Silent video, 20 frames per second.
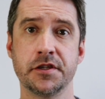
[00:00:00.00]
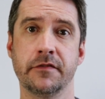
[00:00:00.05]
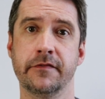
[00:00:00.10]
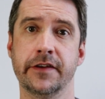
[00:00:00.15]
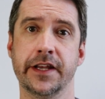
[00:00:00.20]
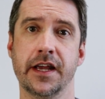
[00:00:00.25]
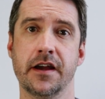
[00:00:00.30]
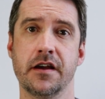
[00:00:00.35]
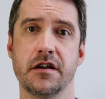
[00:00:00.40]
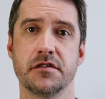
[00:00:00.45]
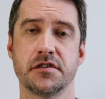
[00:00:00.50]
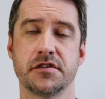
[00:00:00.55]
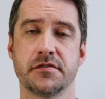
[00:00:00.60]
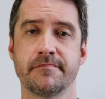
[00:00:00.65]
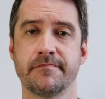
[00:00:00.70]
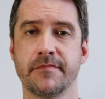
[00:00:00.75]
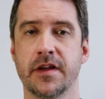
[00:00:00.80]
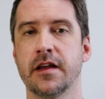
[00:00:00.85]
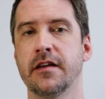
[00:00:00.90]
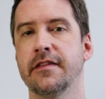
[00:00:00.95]
two videos.
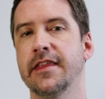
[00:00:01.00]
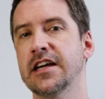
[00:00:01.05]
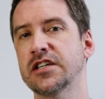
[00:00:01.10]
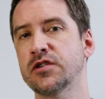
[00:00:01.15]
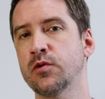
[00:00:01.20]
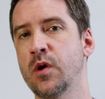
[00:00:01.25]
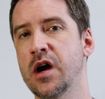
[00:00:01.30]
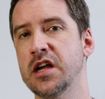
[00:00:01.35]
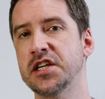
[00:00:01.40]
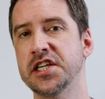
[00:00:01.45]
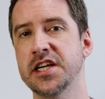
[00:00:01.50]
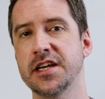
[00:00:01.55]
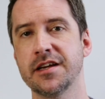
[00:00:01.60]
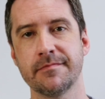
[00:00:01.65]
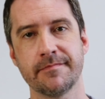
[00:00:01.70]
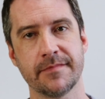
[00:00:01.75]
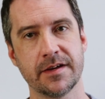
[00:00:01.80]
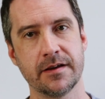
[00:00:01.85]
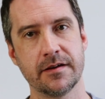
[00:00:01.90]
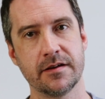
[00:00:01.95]
Thanks for watching